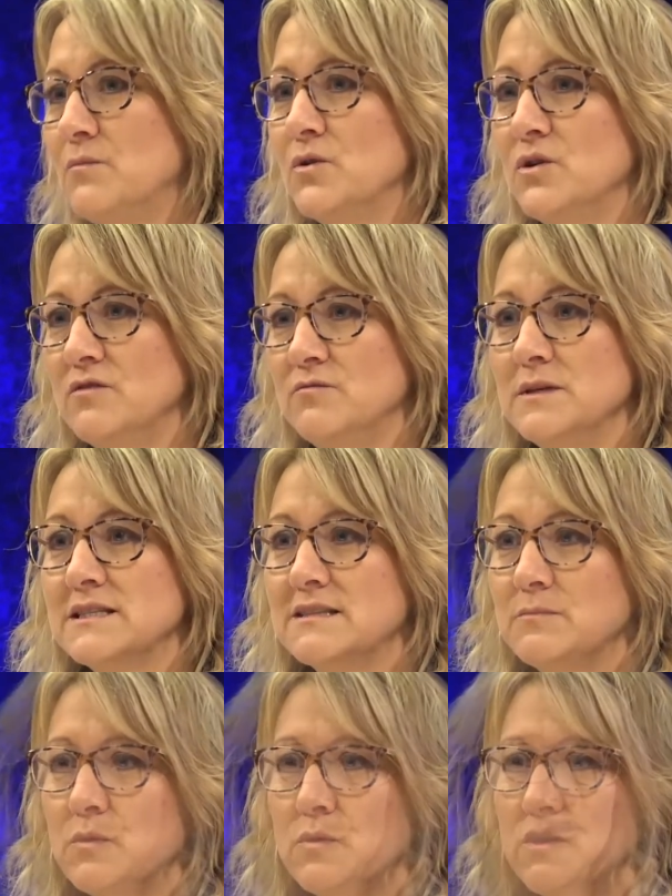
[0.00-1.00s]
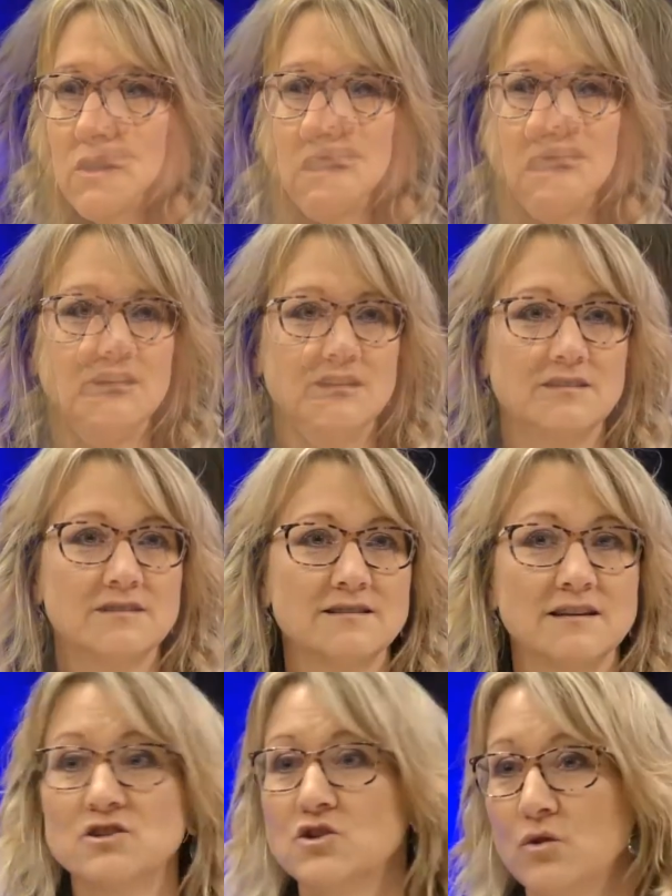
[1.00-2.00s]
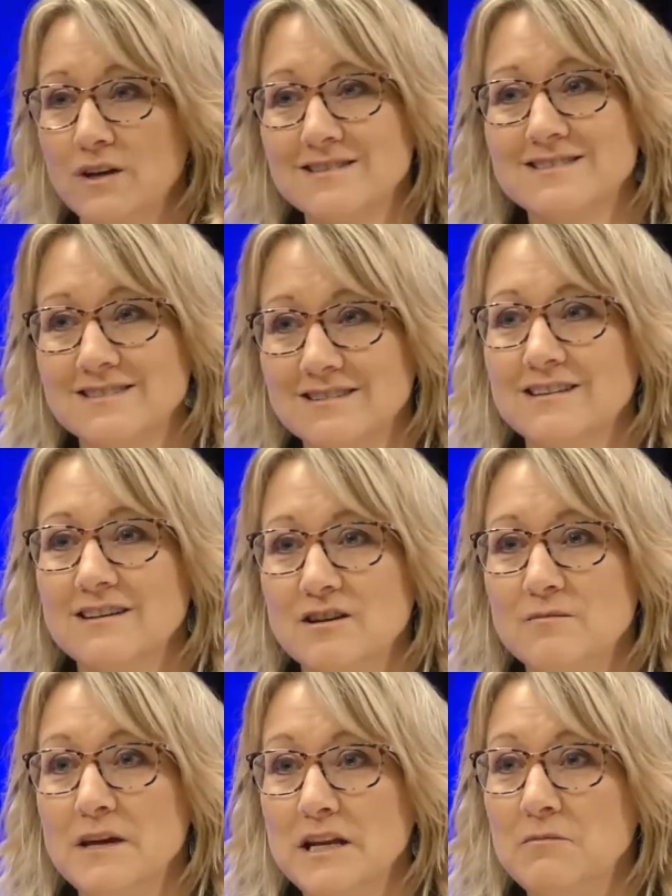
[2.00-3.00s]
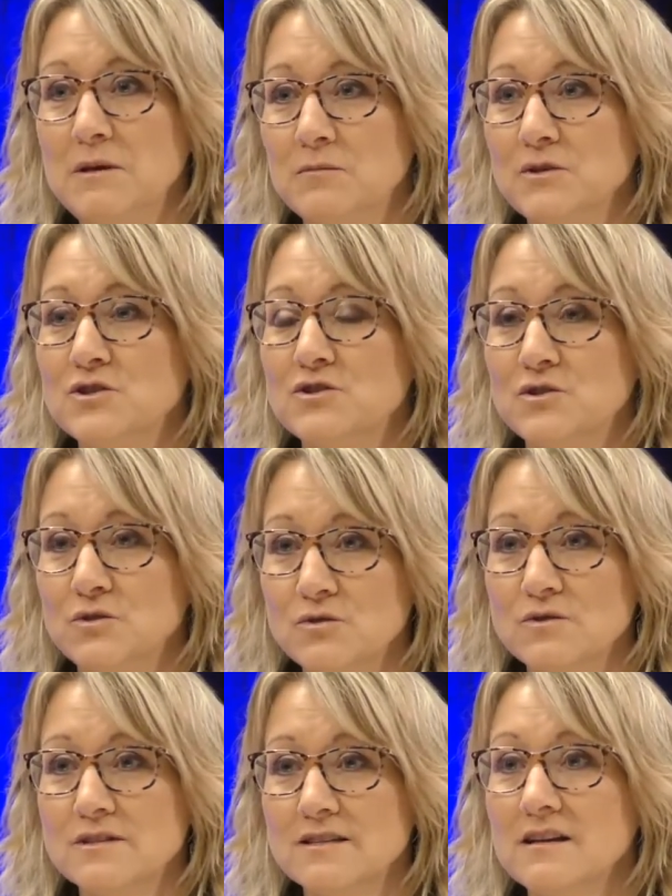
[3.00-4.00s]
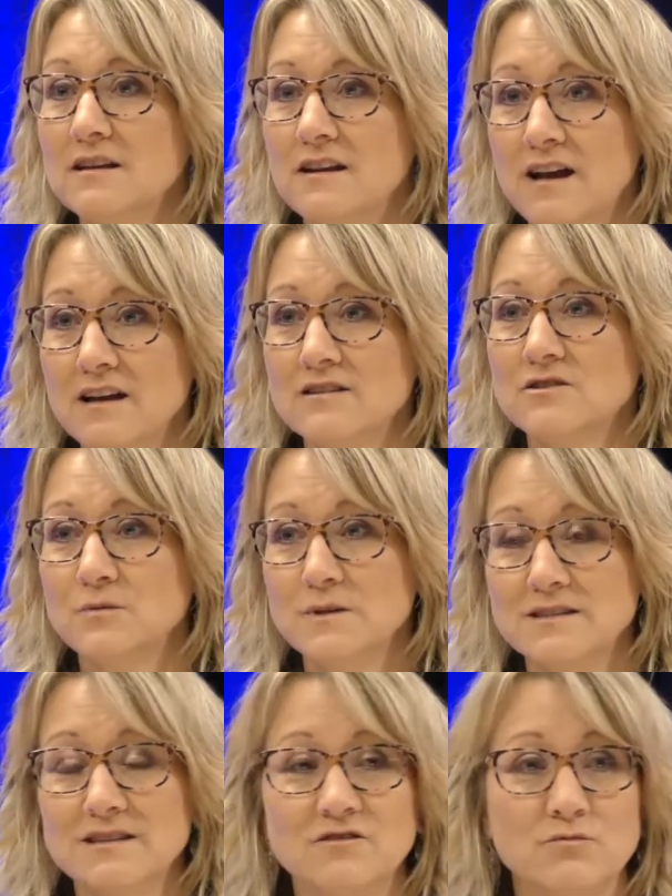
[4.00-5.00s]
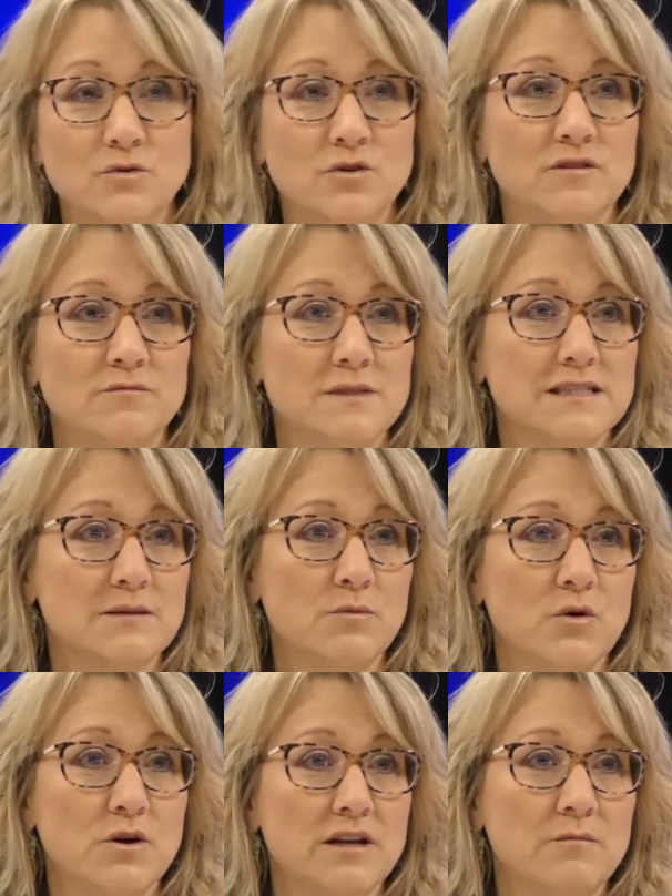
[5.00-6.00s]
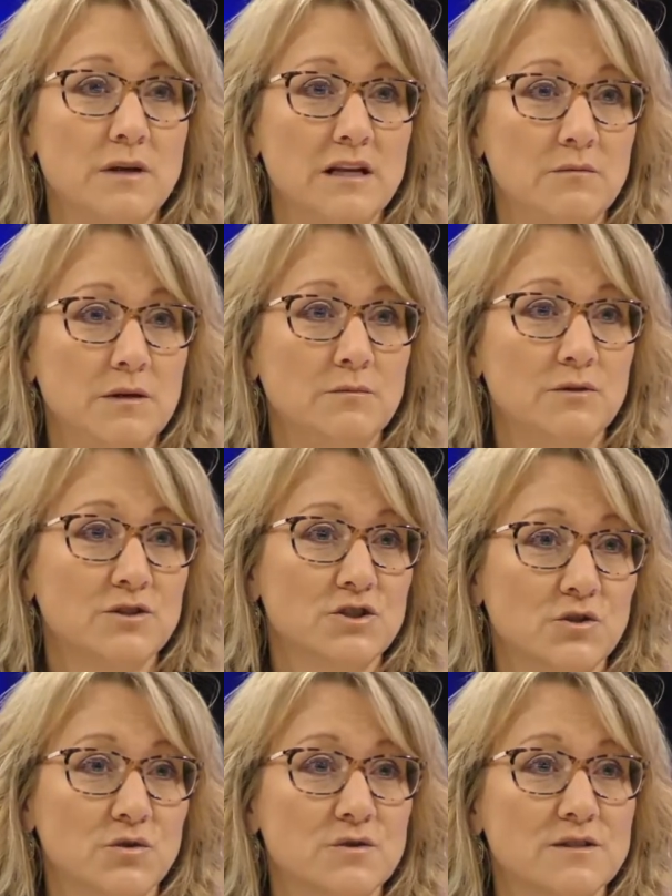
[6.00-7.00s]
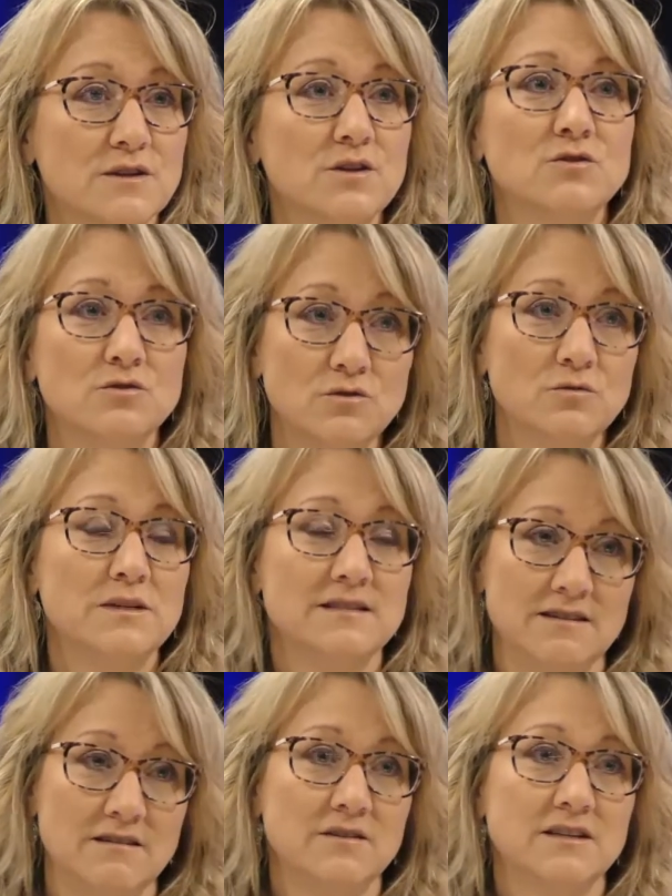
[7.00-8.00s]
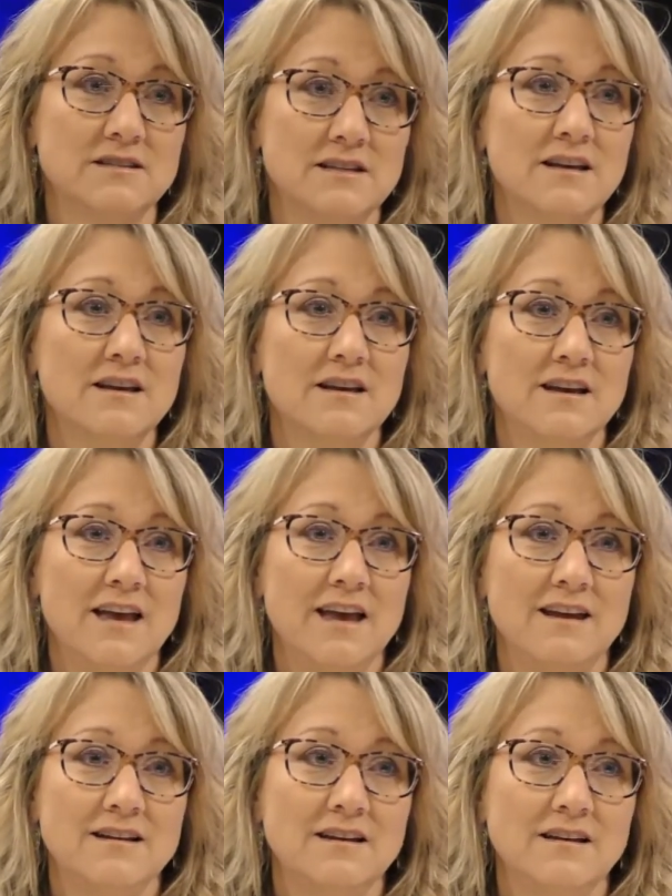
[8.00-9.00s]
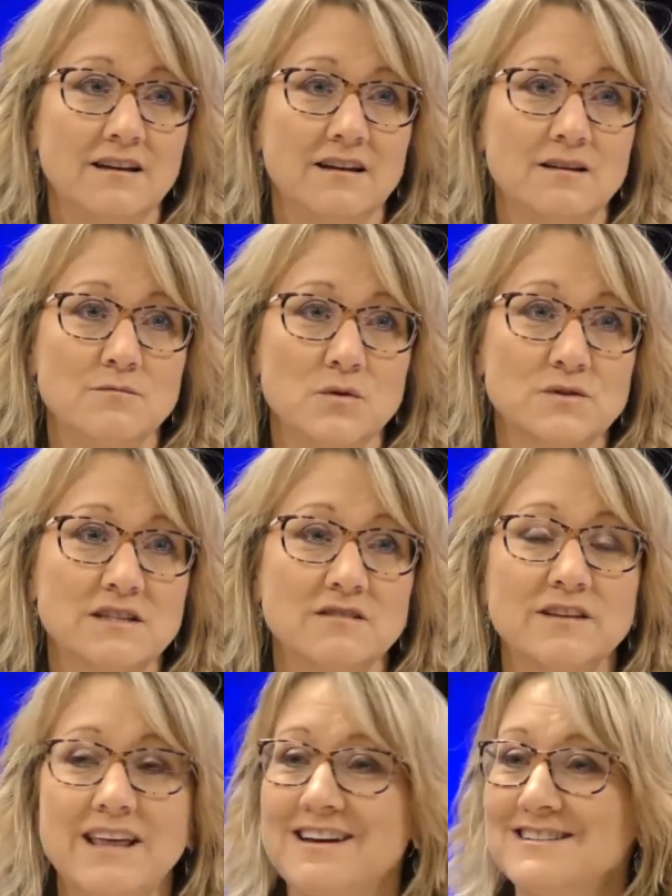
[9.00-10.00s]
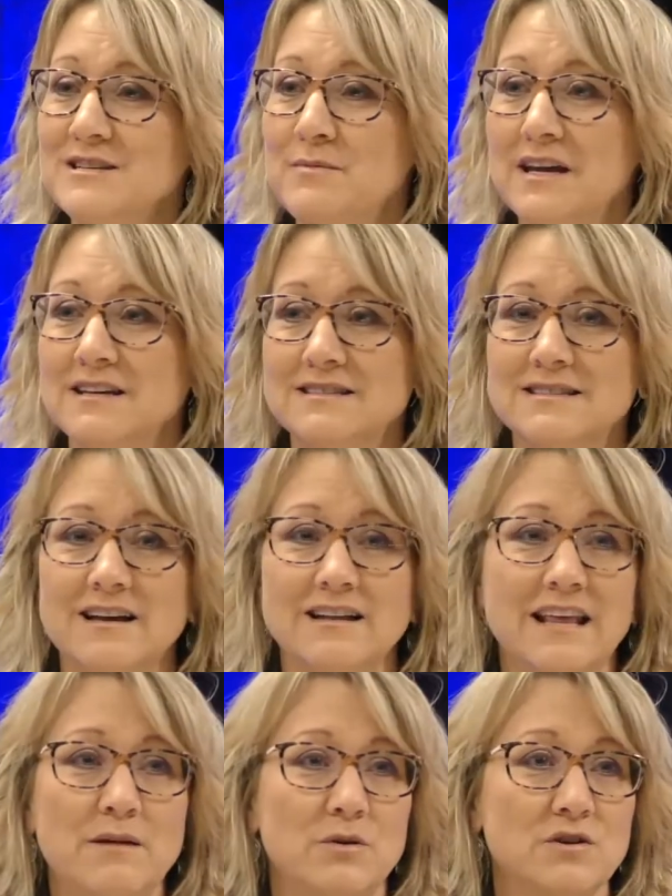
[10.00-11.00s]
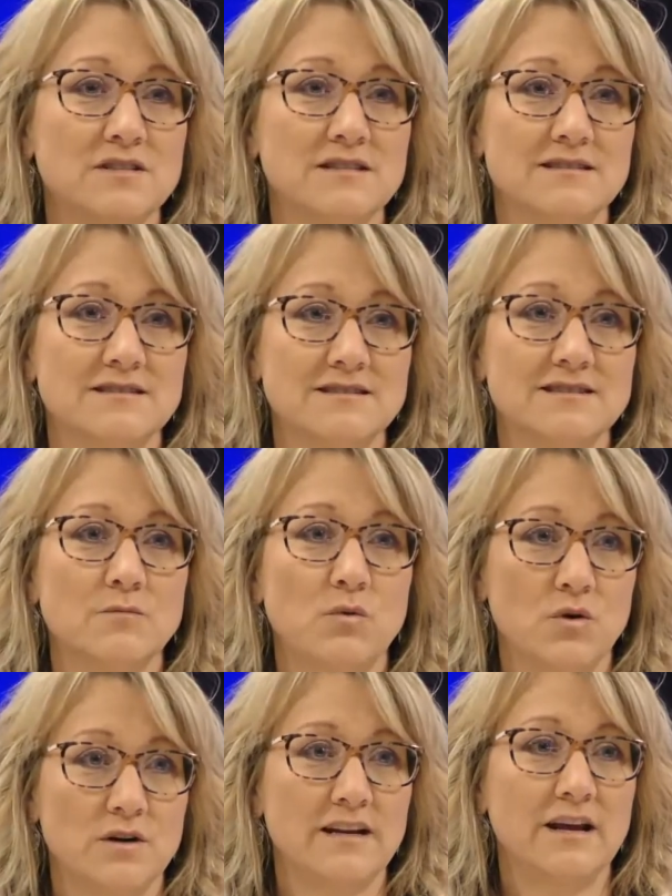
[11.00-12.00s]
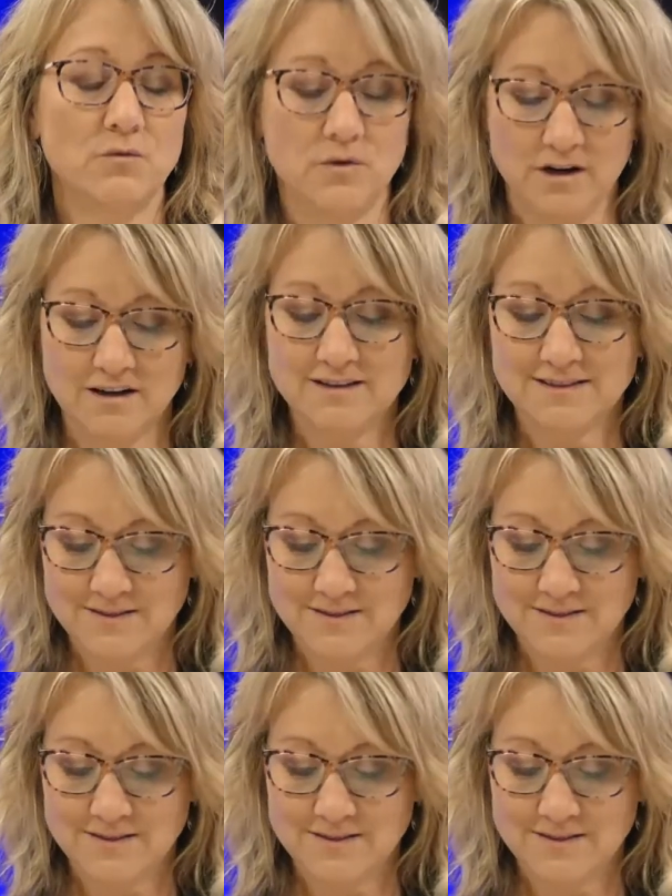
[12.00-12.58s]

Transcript: Bereavement support is a choice. Many people choose not to receive bereavement support, and many people choose to receive it. And most of that depends on that person's support networks.